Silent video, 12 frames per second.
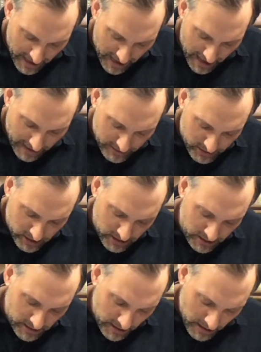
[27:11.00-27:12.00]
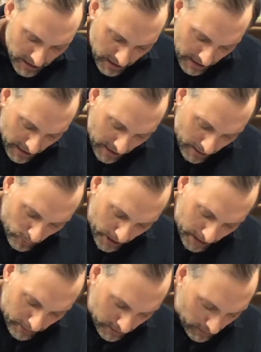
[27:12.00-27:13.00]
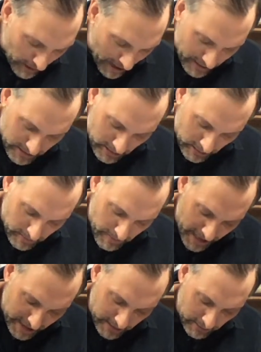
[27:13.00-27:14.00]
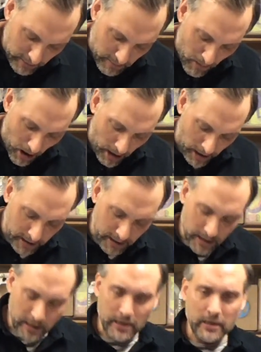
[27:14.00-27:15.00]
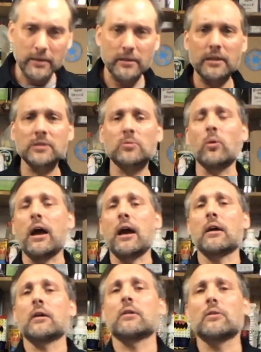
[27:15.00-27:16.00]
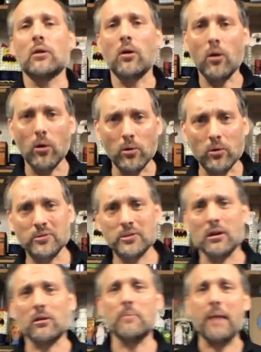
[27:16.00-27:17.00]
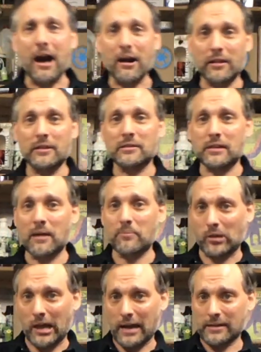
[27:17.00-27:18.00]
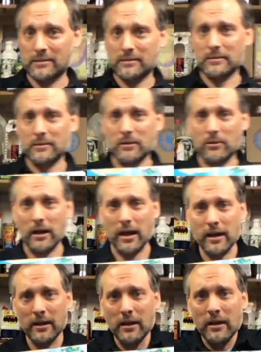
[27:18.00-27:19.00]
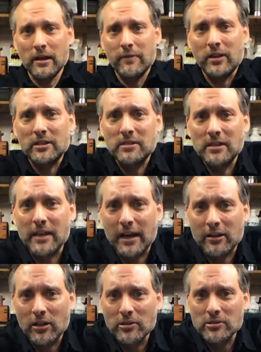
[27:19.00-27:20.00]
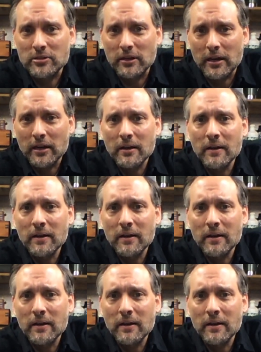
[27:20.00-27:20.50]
edge and wiggle it around so it makes a little mark. This way, the holes are about in the same place, okay? If you can see that closely.